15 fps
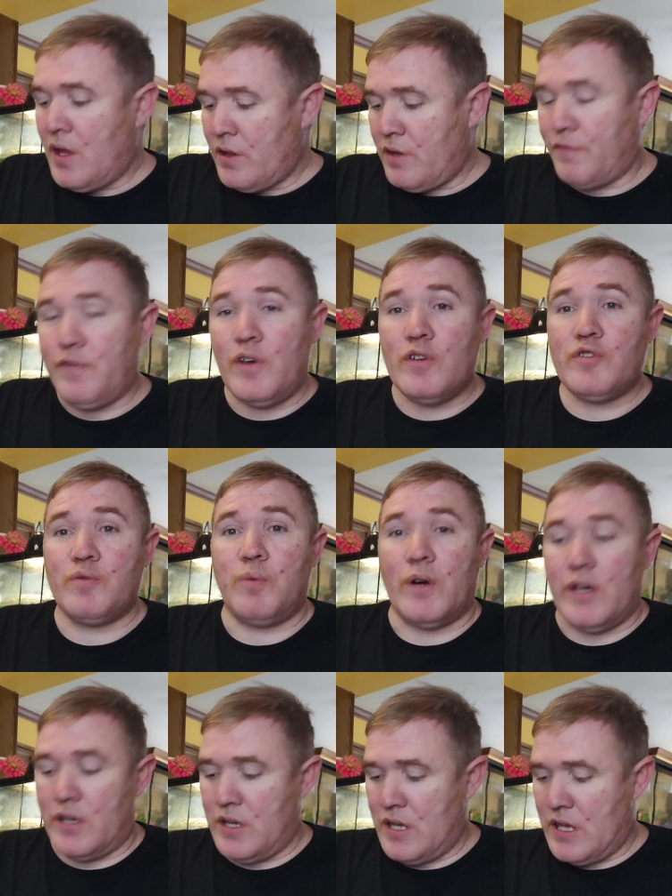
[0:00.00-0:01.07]
The first
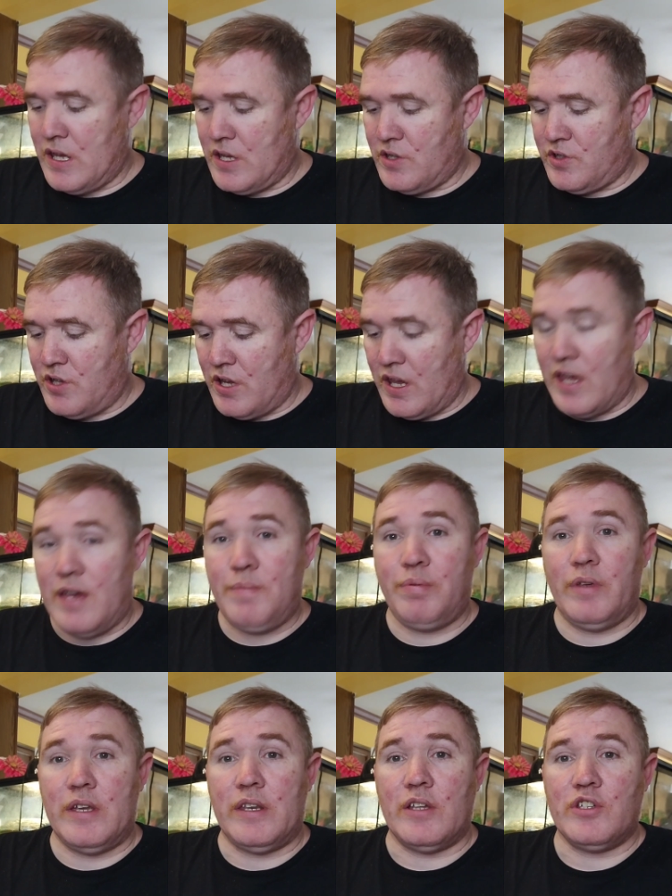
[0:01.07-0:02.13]
one is the
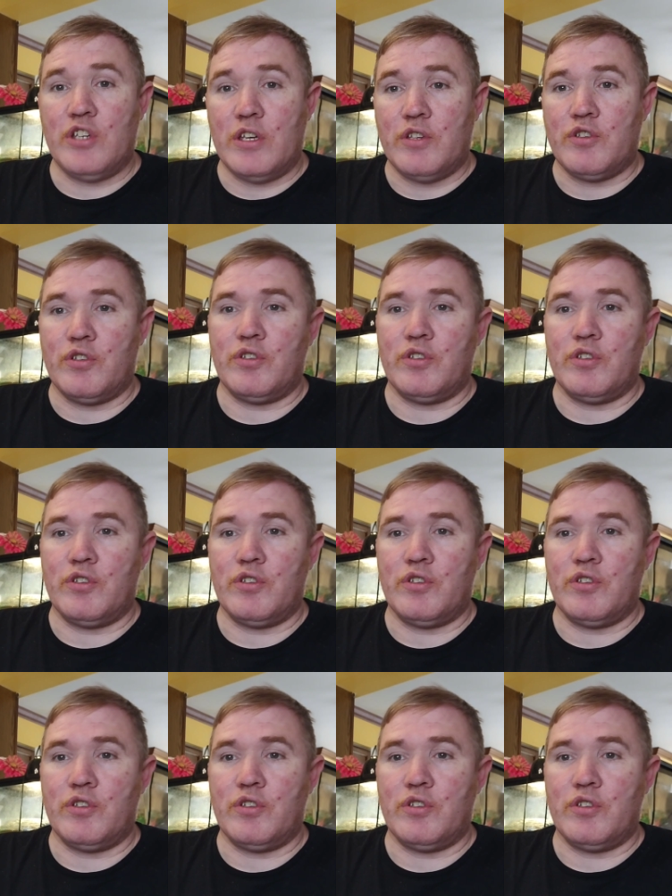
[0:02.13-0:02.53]
airplane that she